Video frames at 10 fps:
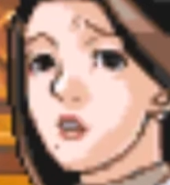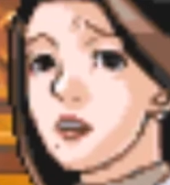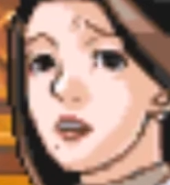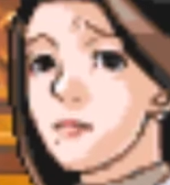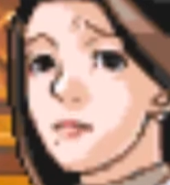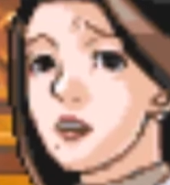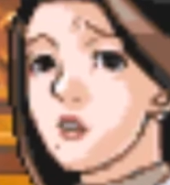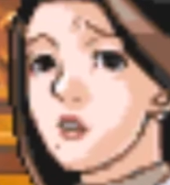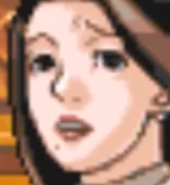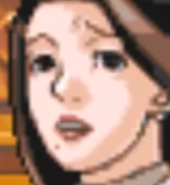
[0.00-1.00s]
often.
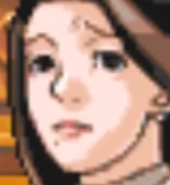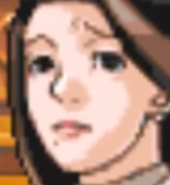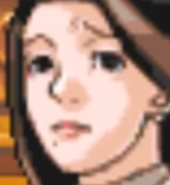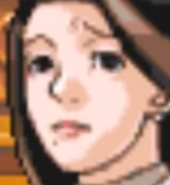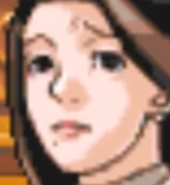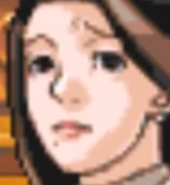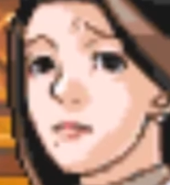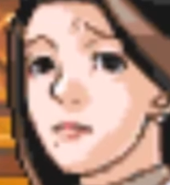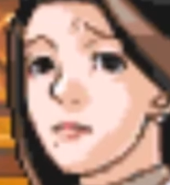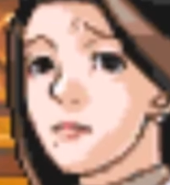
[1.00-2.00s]
Do it for me, please.
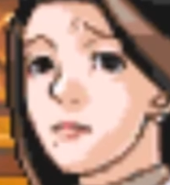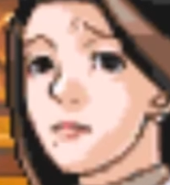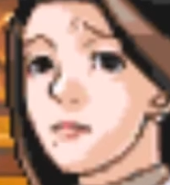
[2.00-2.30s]
I'm